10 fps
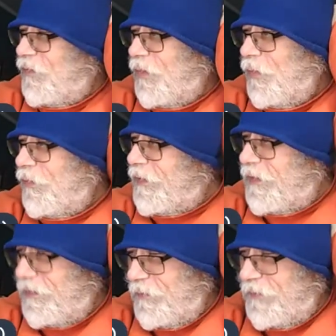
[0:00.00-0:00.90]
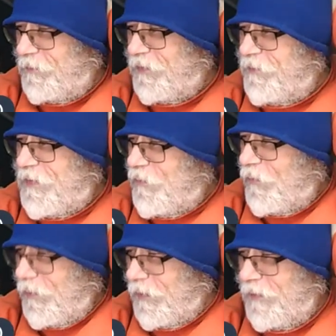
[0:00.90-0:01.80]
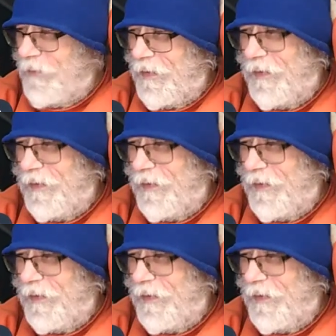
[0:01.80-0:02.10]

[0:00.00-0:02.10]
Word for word: cold here? It's supposed to be warm."